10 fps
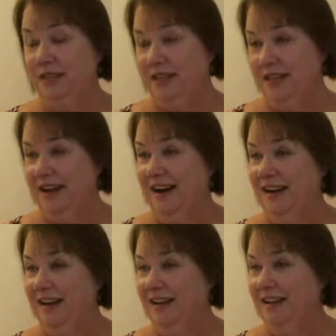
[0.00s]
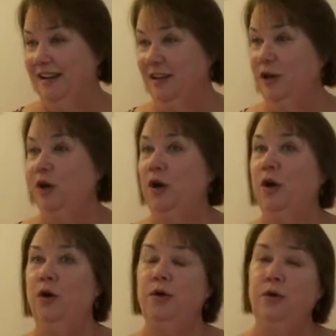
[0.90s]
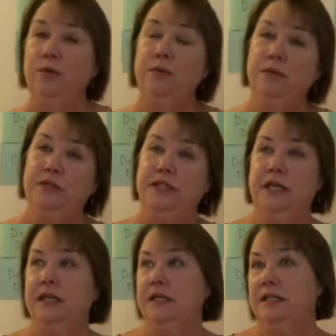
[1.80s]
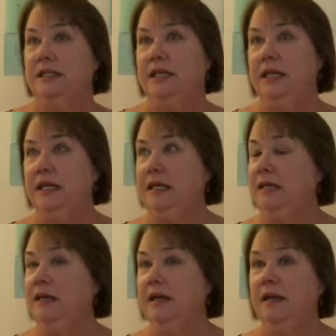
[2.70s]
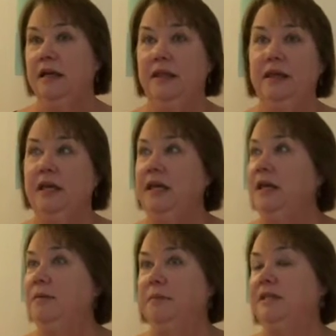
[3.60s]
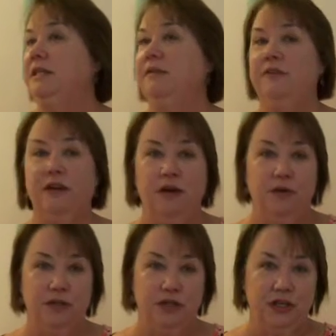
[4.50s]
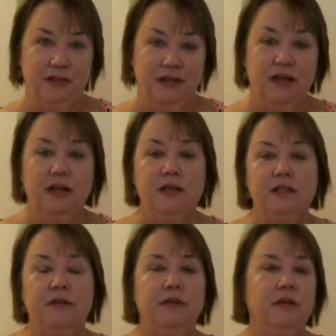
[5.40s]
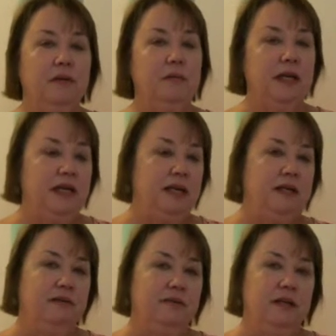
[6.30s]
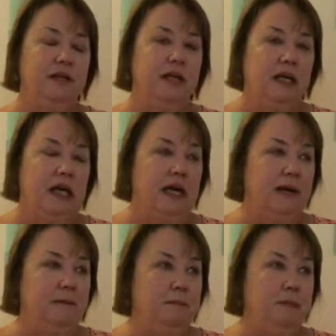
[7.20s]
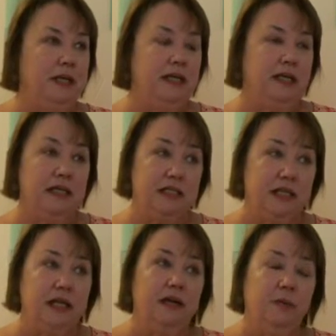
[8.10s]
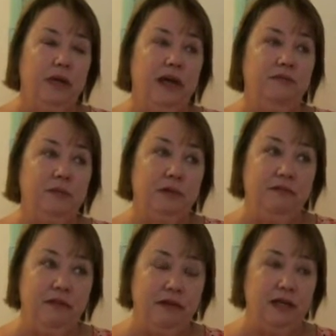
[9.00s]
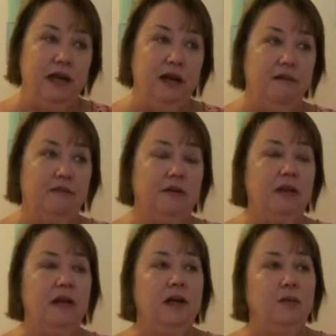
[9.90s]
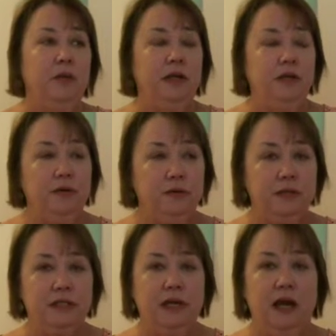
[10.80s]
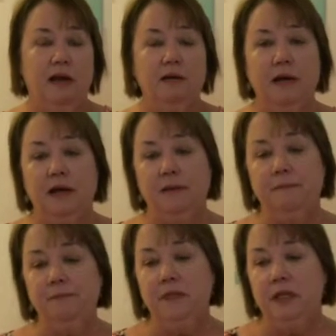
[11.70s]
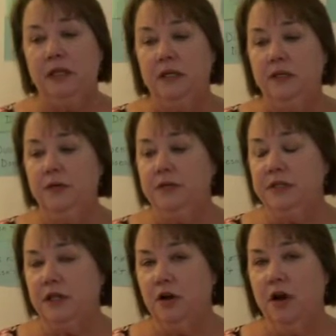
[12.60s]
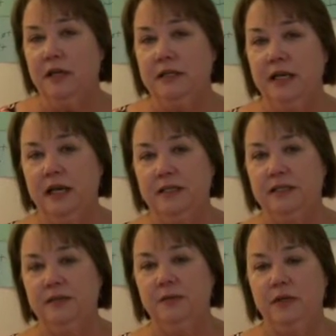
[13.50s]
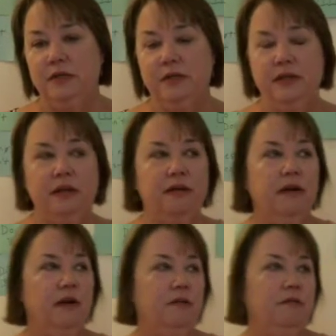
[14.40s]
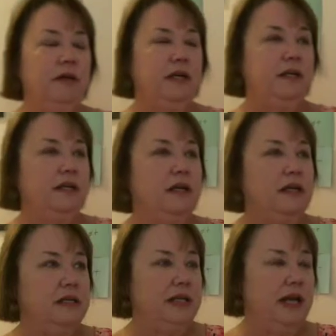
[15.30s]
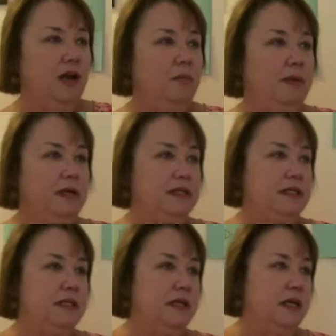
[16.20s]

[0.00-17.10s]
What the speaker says: start? Who's seen the Pacific Ocean? So there are many different meanings. We have to be very careful. We use the context in which they're written to help us